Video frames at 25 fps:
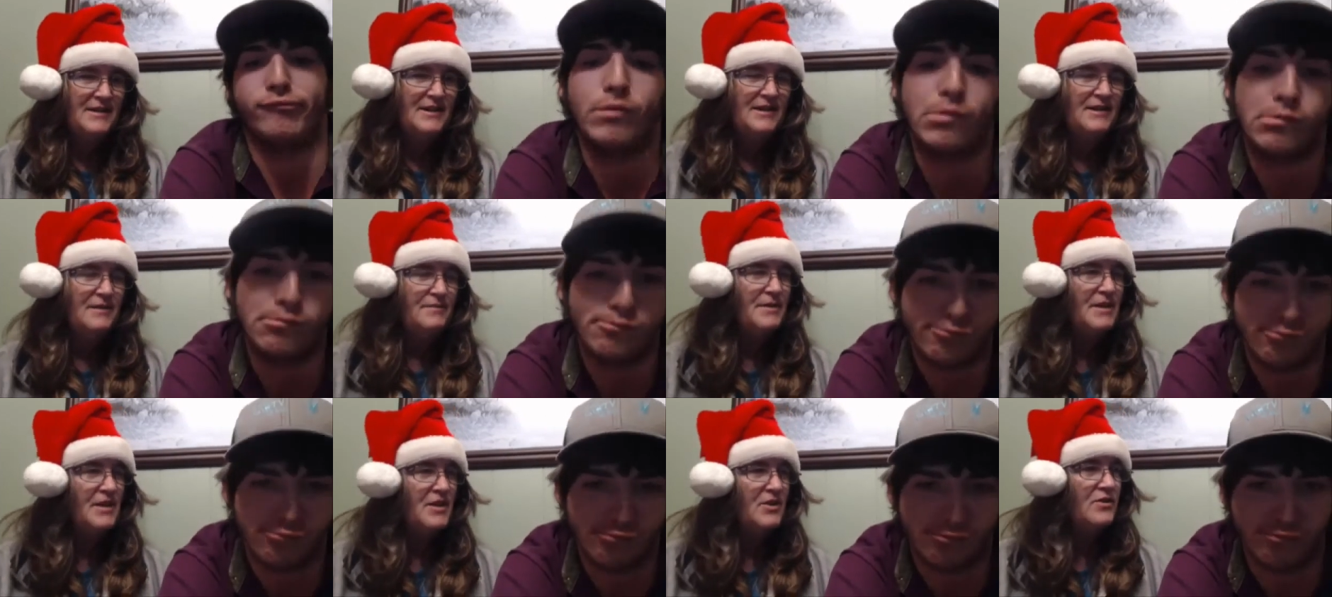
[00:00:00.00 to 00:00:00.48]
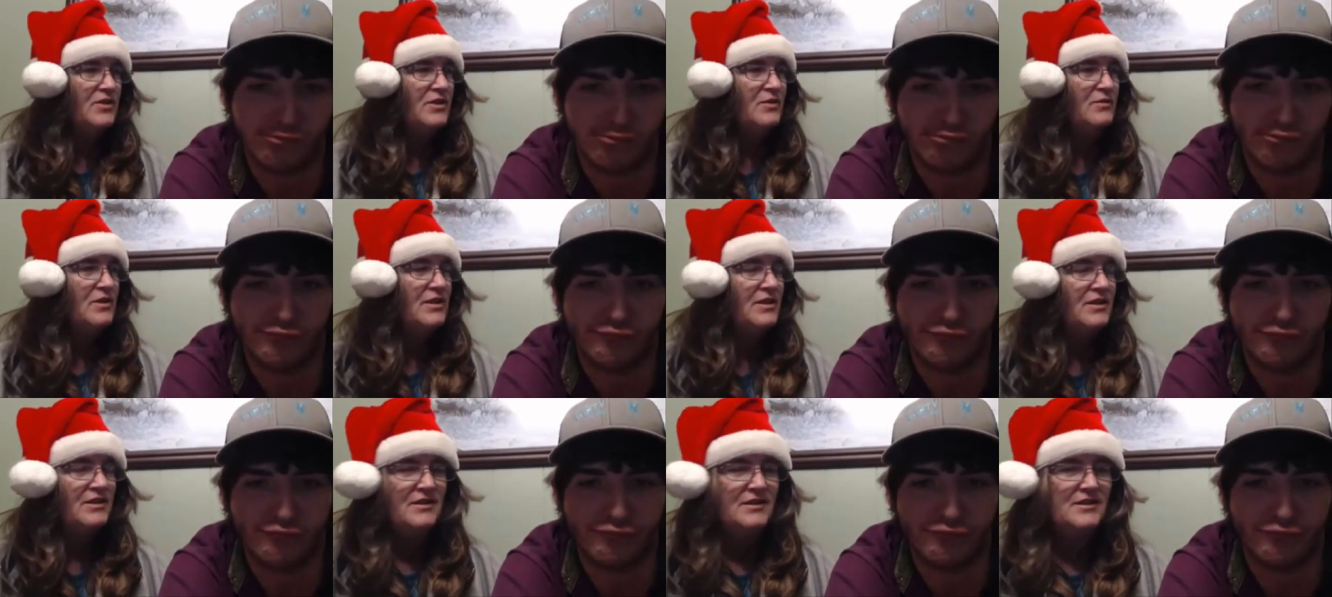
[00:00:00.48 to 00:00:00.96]
Speaker 1: It'll be the only
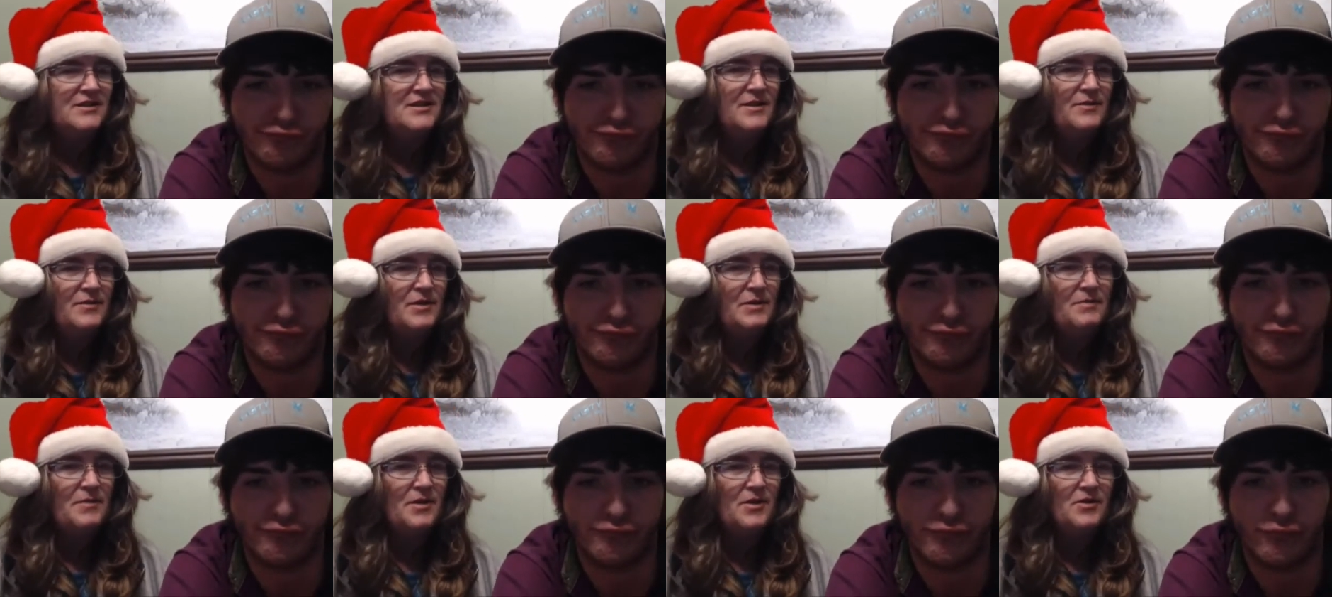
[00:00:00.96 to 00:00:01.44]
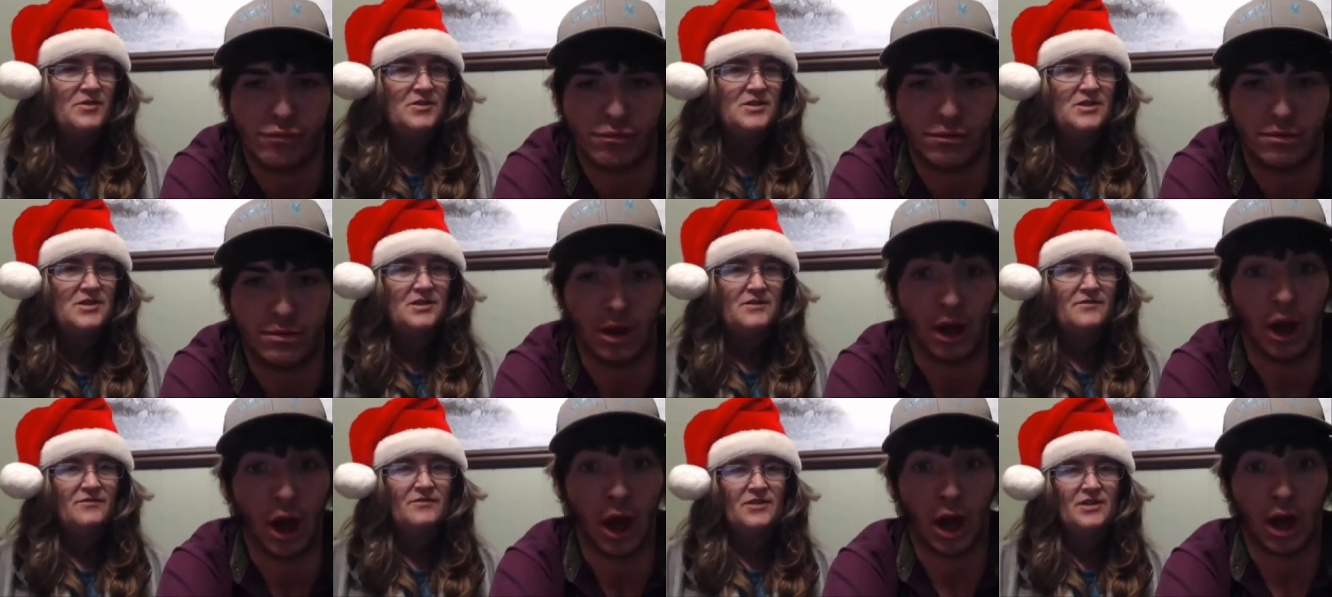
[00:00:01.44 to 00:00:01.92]
one that we post
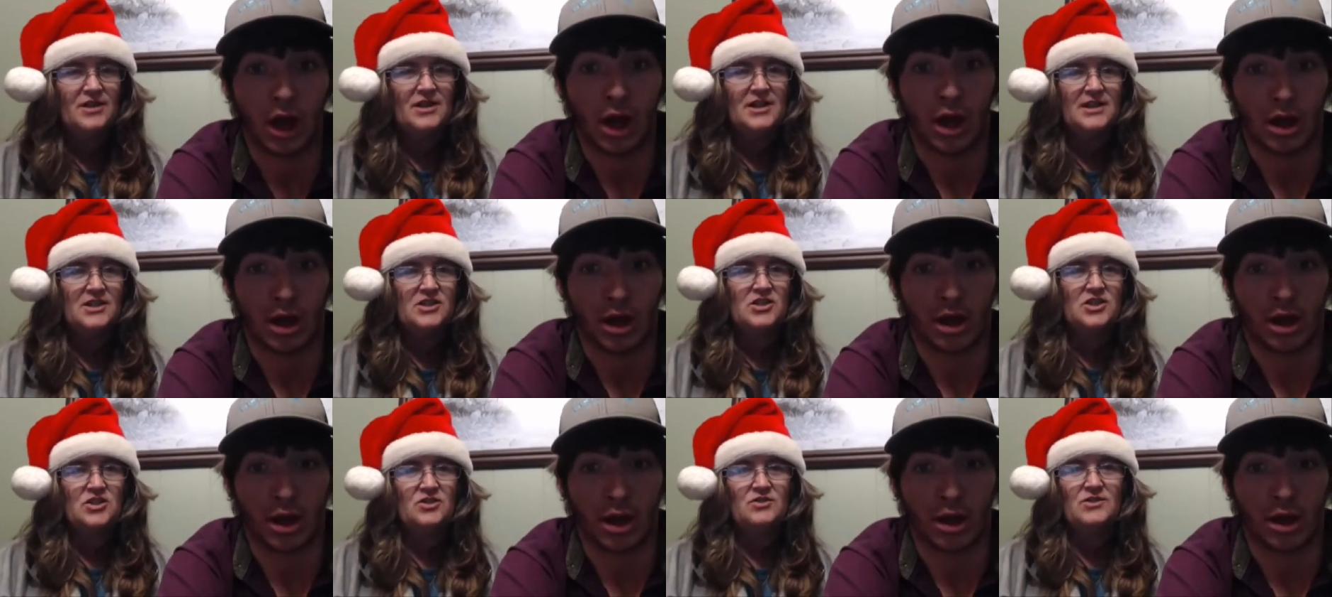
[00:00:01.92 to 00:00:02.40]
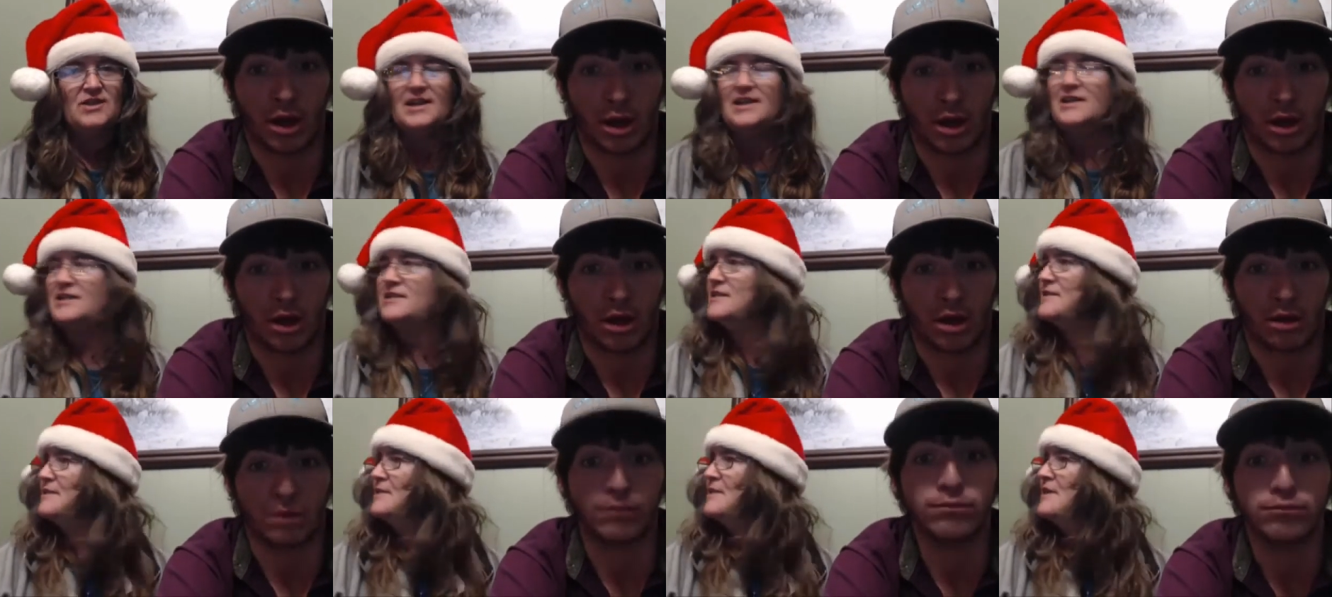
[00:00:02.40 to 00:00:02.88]
for the next 2 days.